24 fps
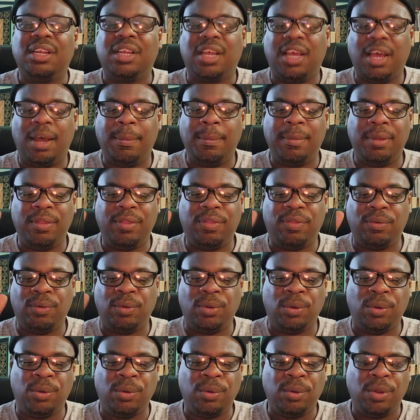coming
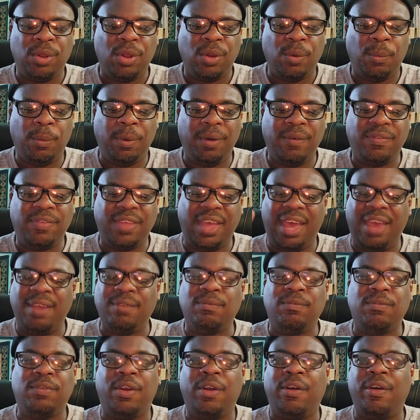through with
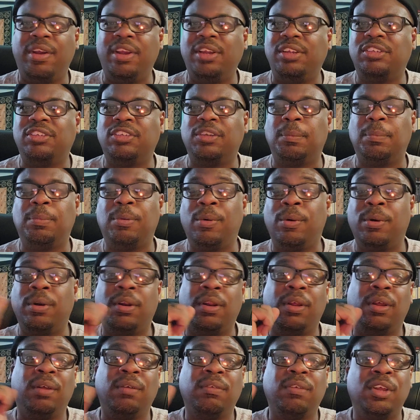that very
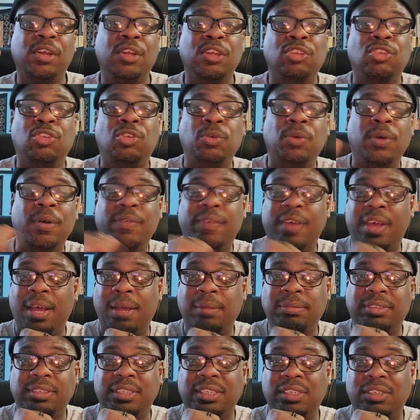supportive 2 of
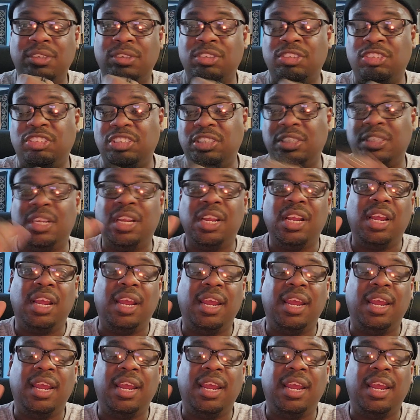Cups energy.